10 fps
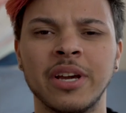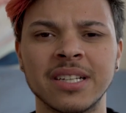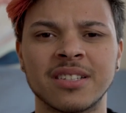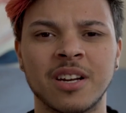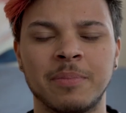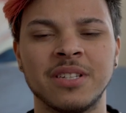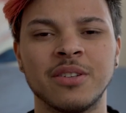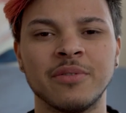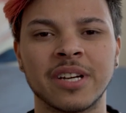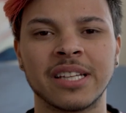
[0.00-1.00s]
you get started, please
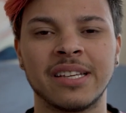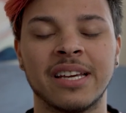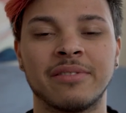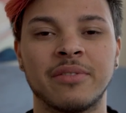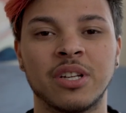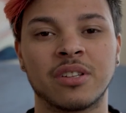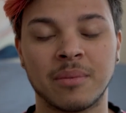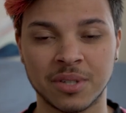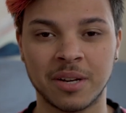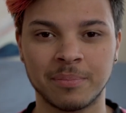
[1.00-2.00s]
don't forget to give the video a
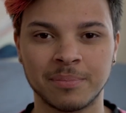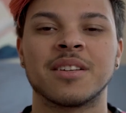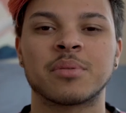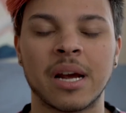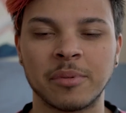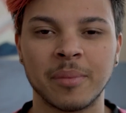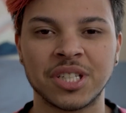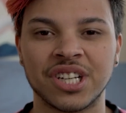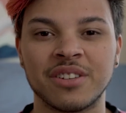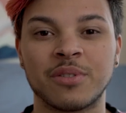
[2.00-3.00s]
thumbs up. Subscribe to my
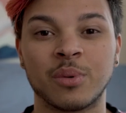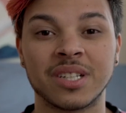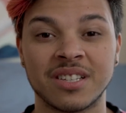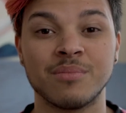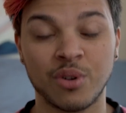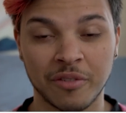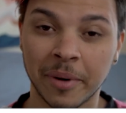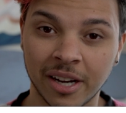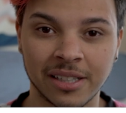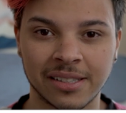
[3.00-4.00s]
channel if you want to see more of my
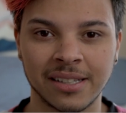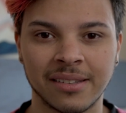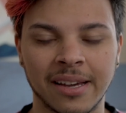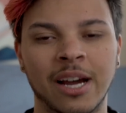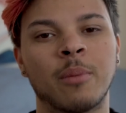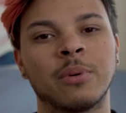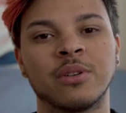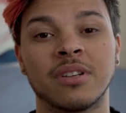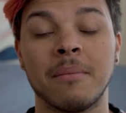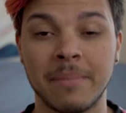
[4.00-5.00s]
content. I
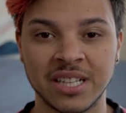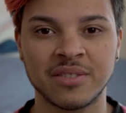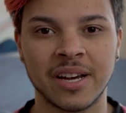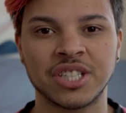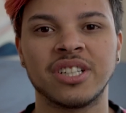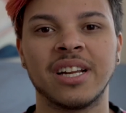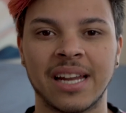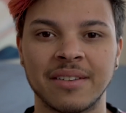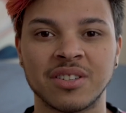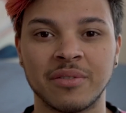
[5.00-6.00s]
upload men's fashion and
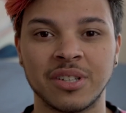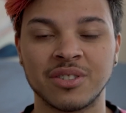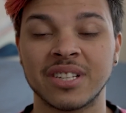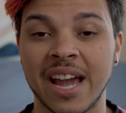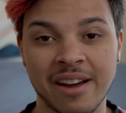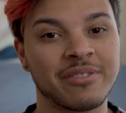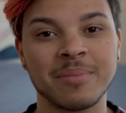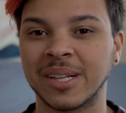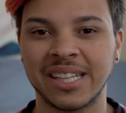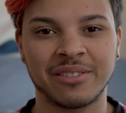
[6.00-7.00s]
lifestyle videos every
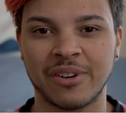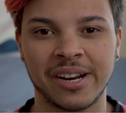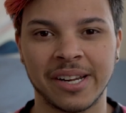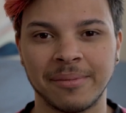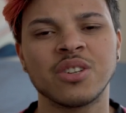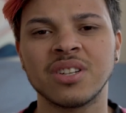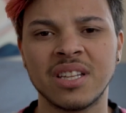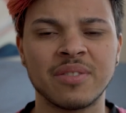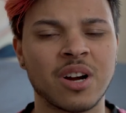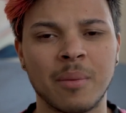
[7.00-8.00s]
Monday and Friday. Also,
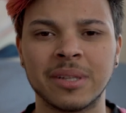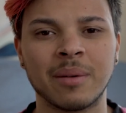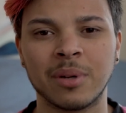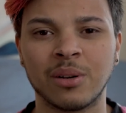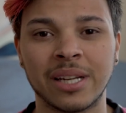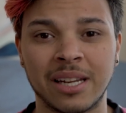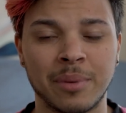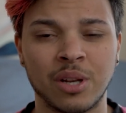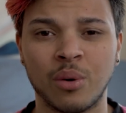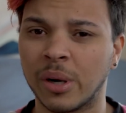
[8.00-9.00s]
leave a comment down below letting me
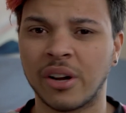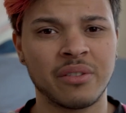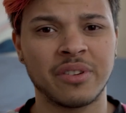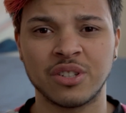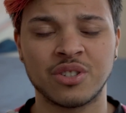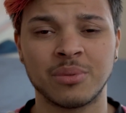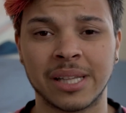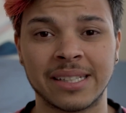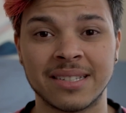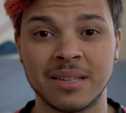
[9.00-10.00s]
know what other videos you would
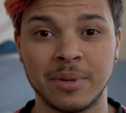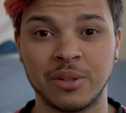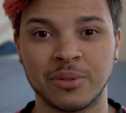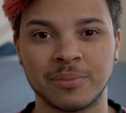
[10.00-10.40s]
like to see me do.